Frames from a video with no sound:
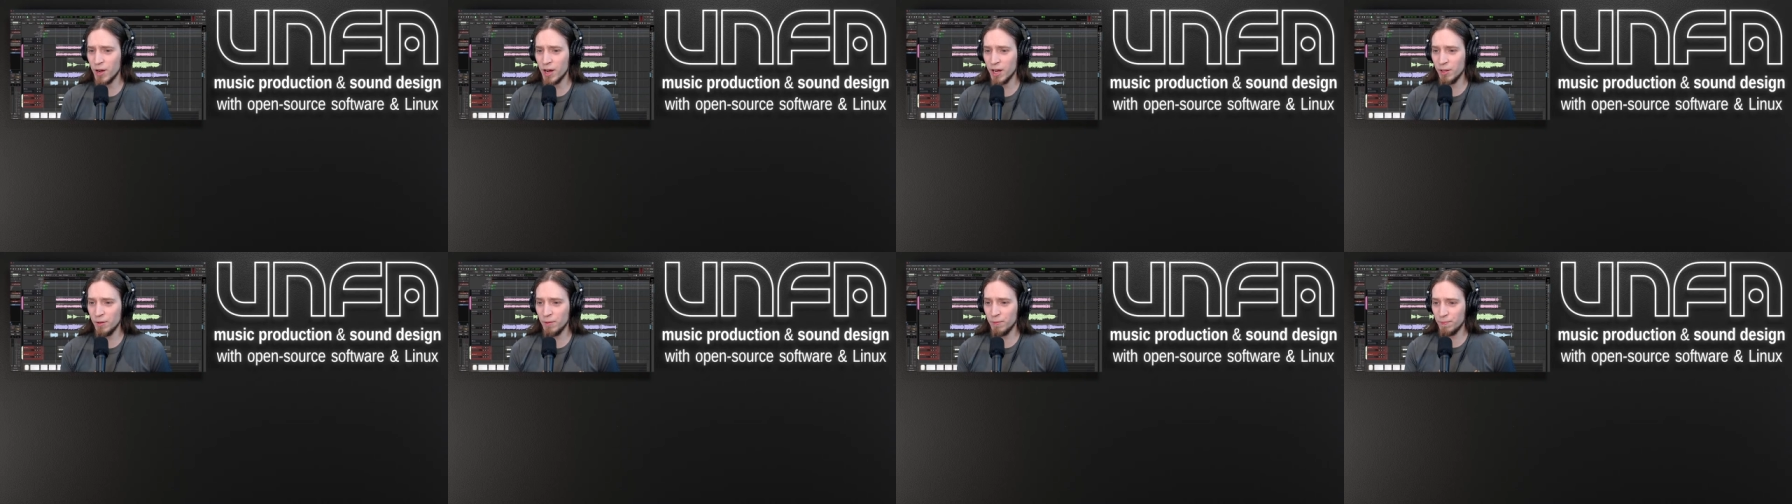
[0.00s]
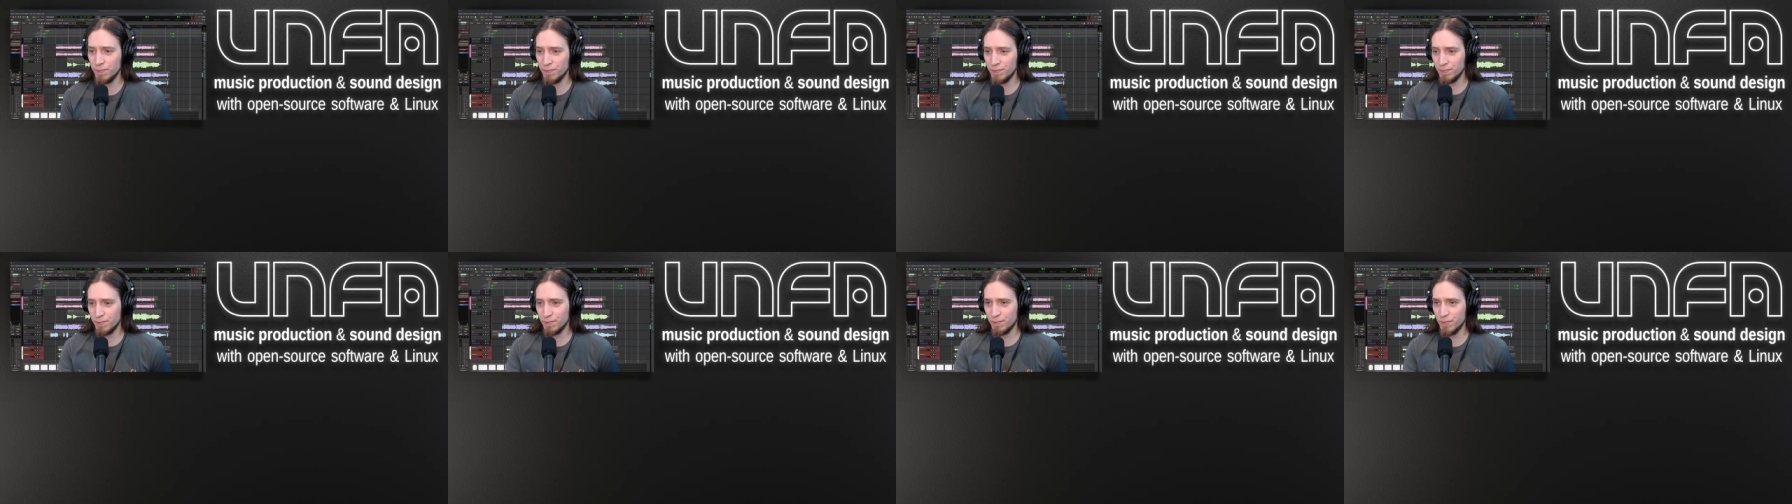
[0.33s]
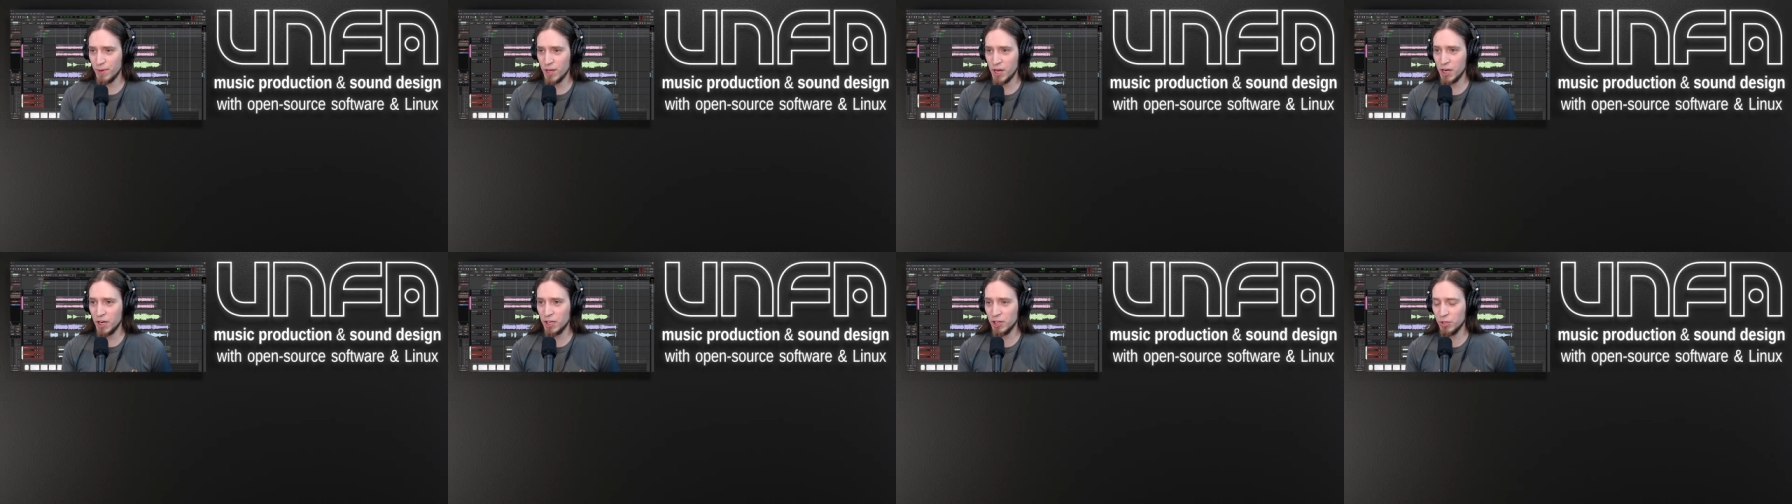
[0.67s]
I'll
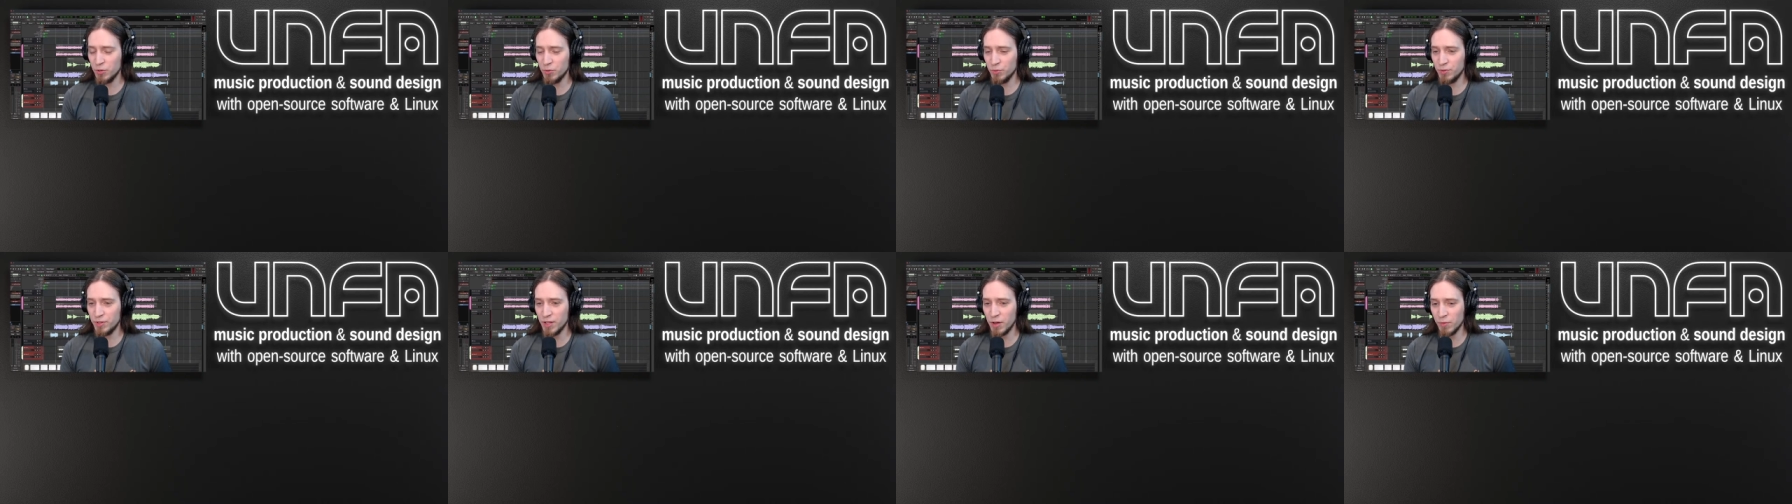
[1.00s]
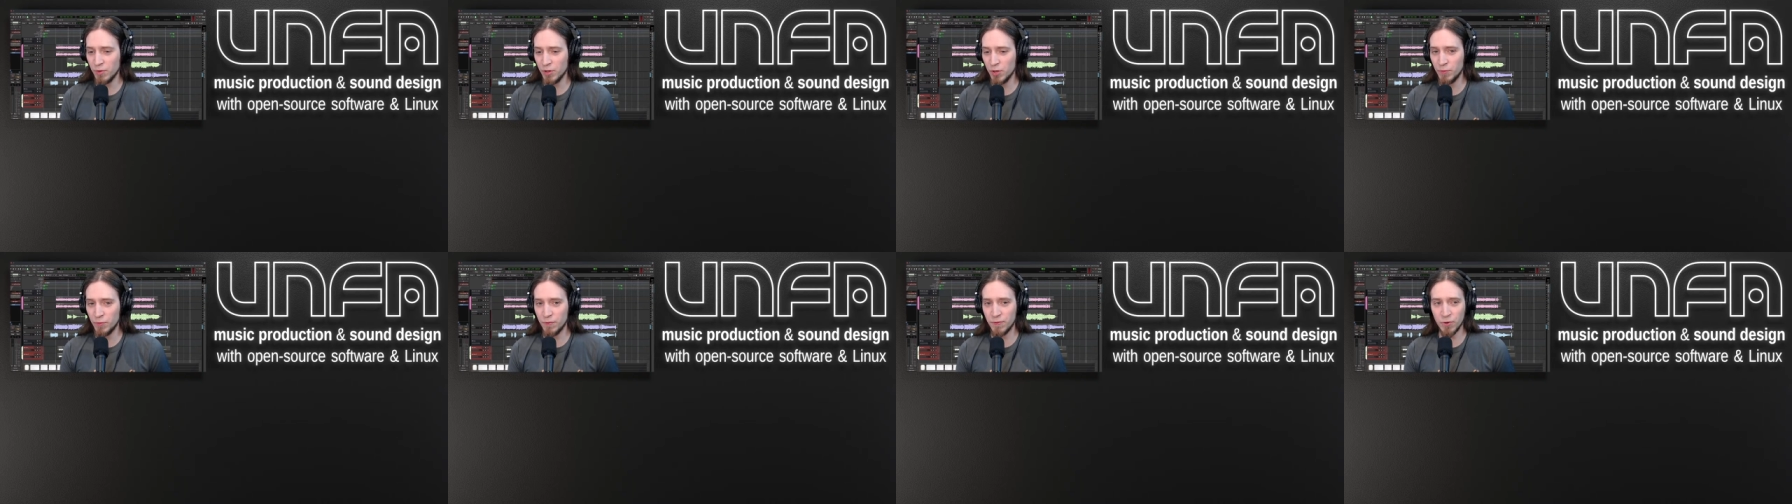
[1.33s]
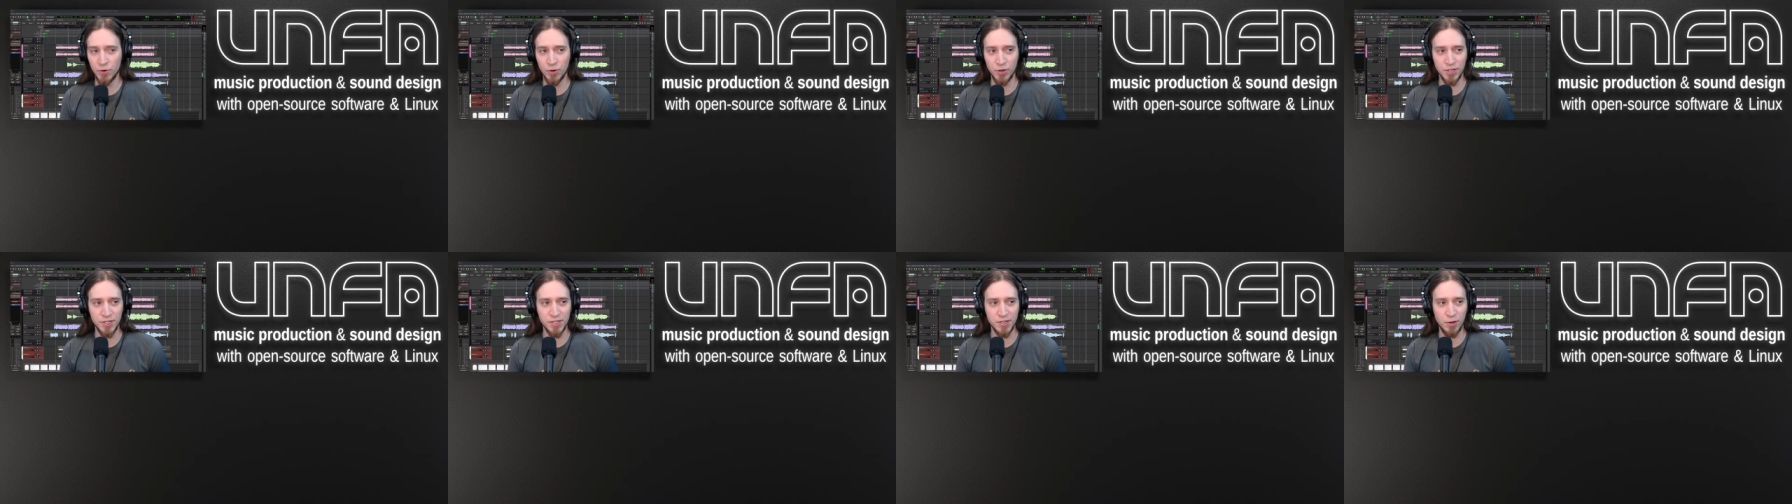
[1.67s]
include download
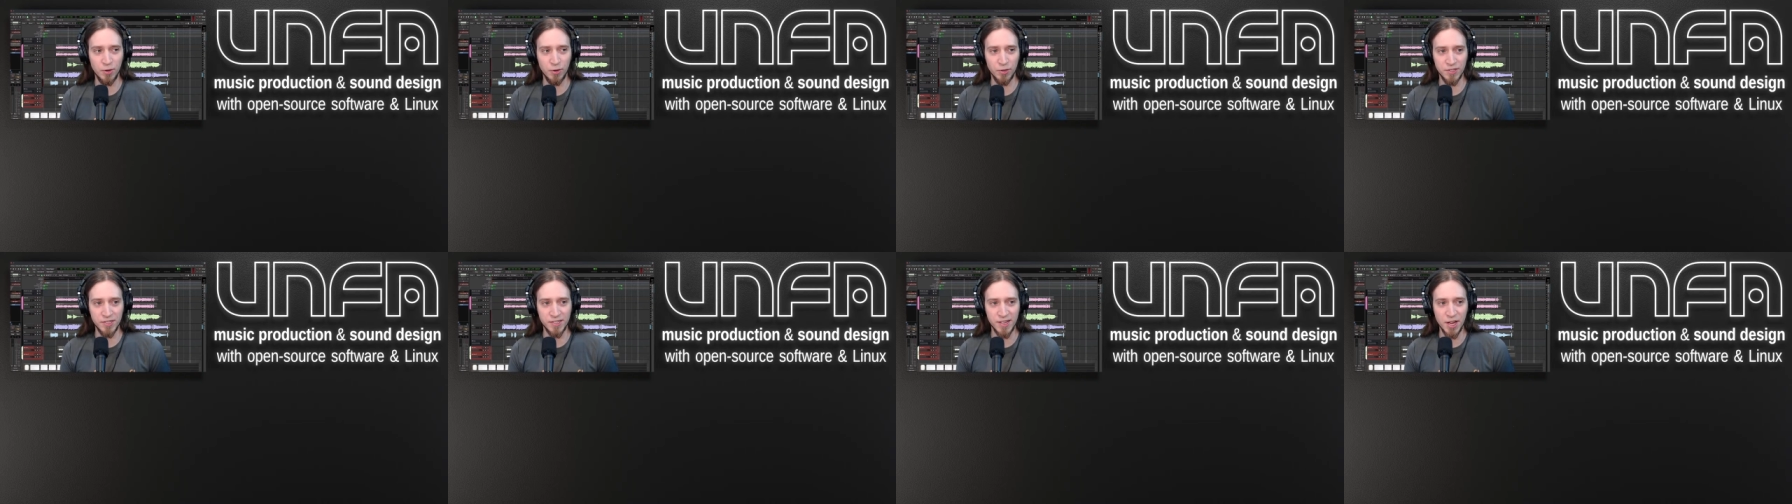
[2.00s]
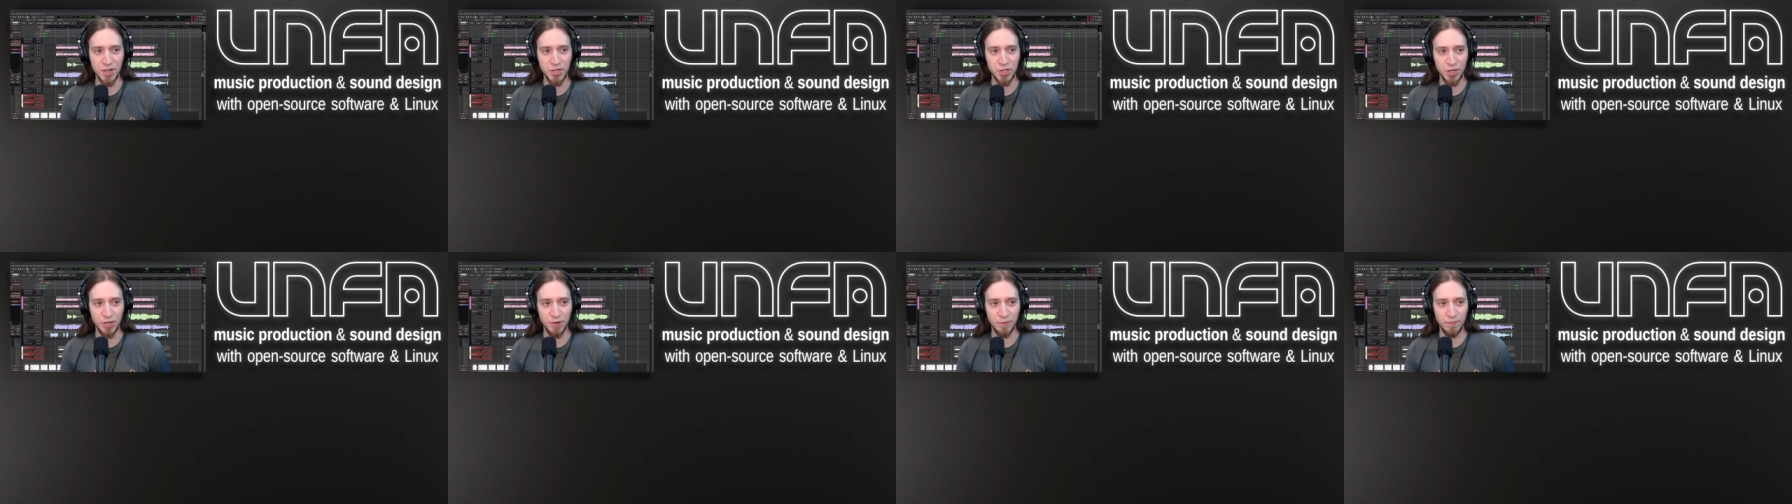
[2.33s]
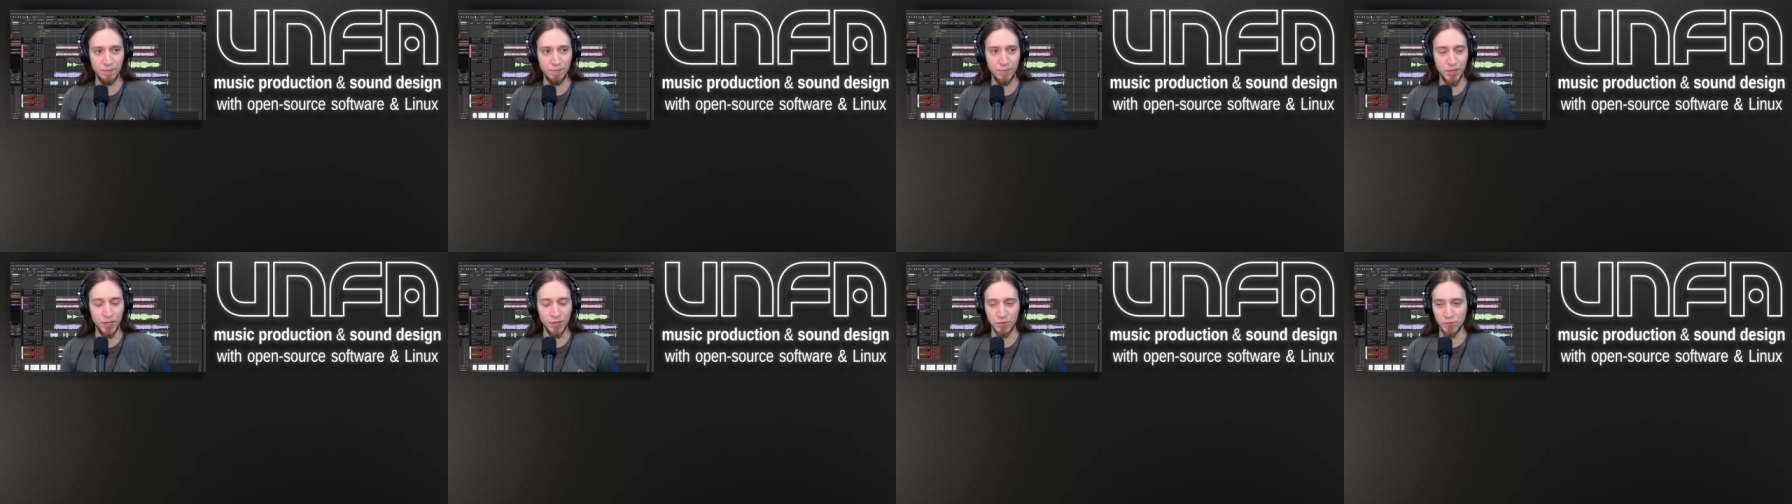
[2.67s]
for this whole session,
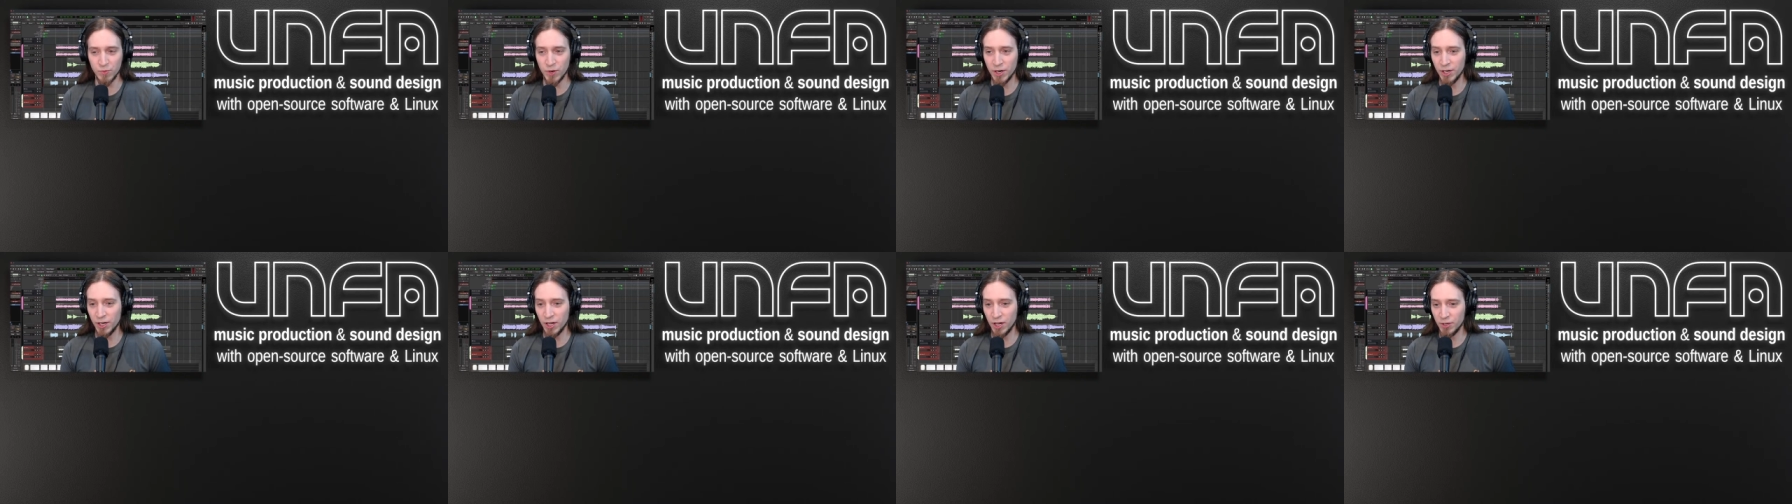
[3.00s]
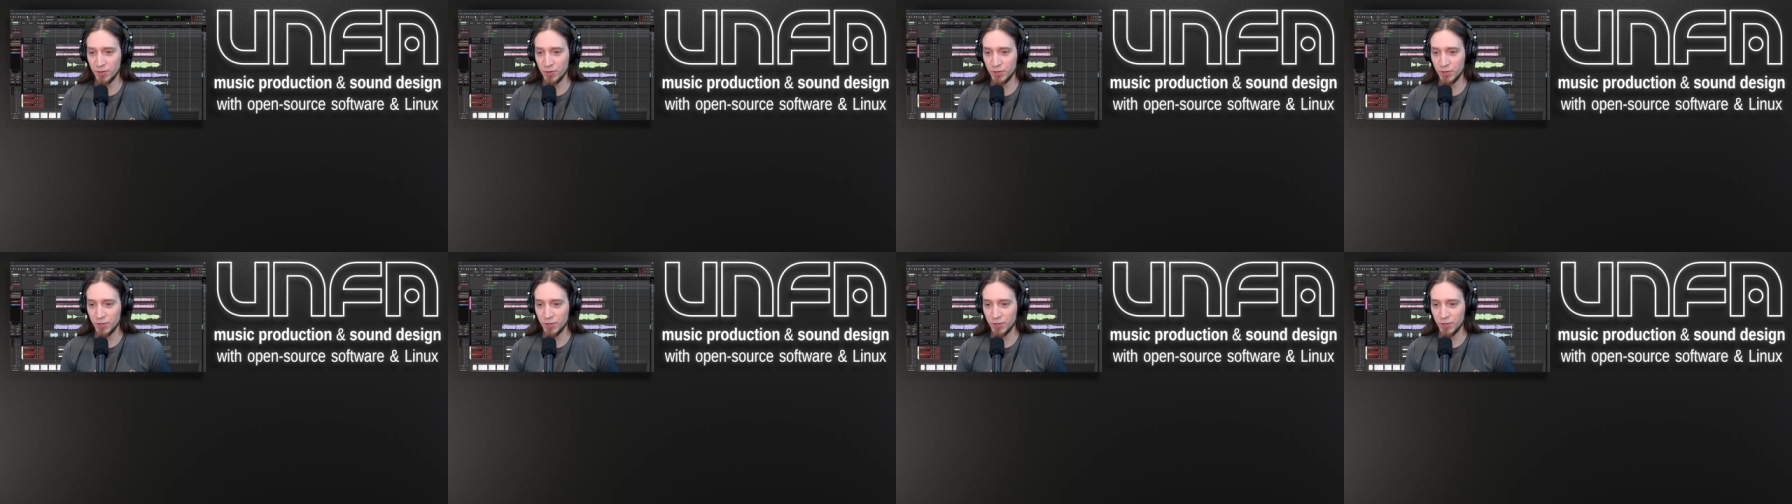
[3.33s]
because why not?